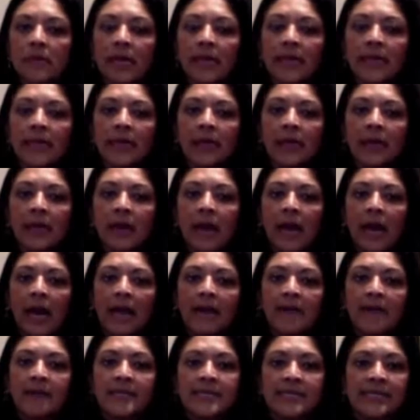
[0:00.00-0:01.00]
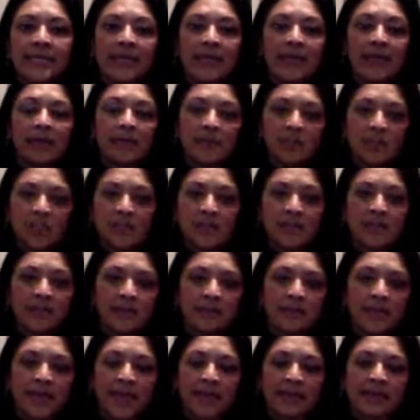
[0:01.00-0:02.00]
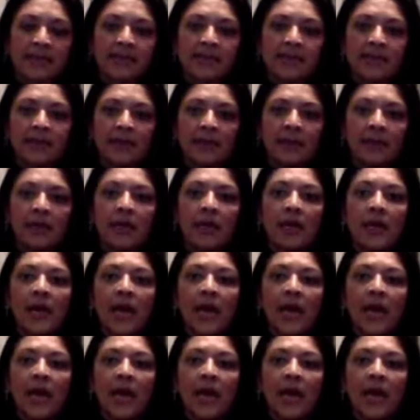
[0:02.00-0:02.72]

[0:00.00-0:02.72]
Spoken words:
And I see it just in medicine,